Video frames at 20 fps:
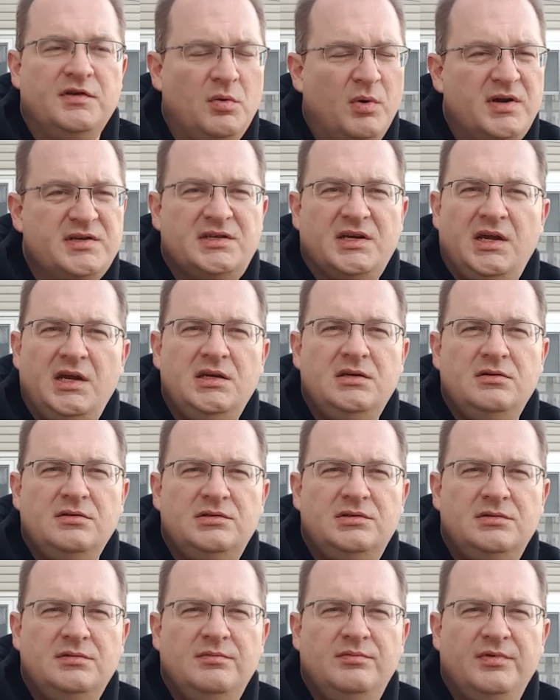You watch 8
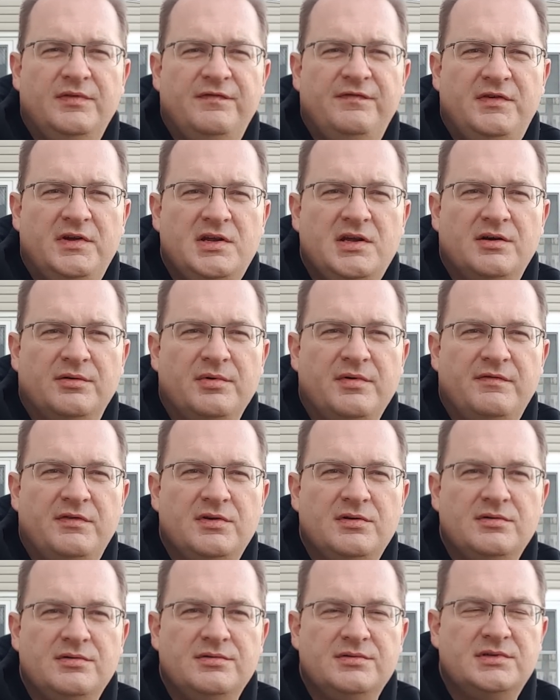YouTube video
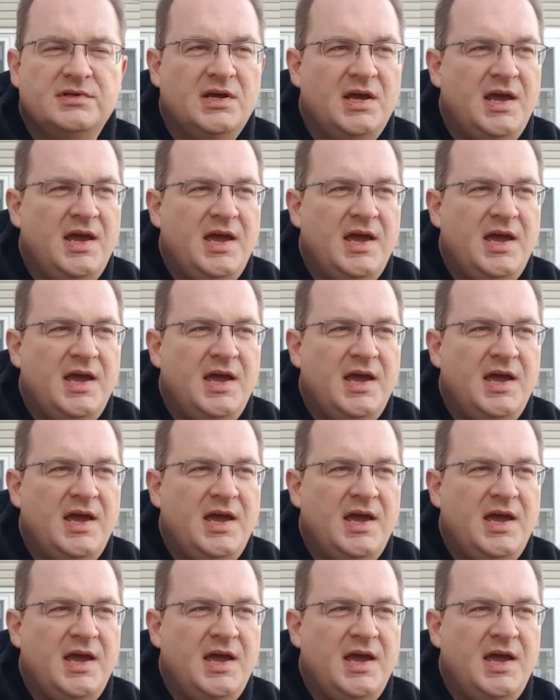reviews,